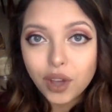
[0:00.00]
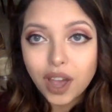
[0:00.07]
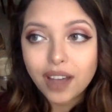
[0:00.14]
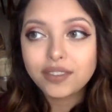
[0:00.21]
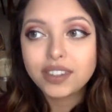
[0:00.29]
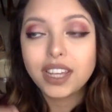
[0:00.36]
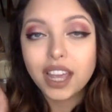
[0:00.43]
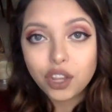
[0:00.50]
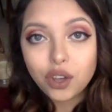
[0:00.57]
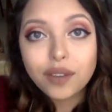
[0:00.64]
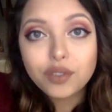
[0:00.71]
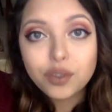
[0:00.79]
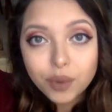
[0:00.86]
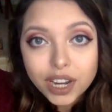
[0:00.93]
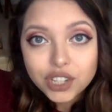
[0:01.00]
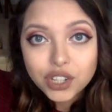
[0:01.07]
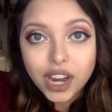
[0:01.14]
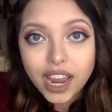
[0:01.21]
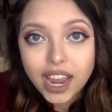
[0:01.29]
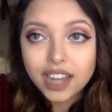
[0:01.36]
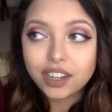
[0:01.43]
You have to raise
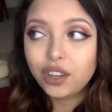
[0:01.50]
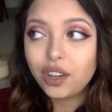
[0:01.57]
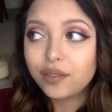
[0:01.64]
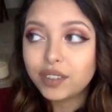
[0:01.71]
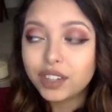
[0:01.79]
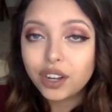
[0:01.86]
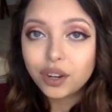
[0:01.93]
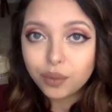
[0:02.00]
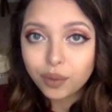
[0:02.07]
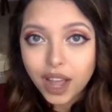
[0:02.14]
your hand and you have to get an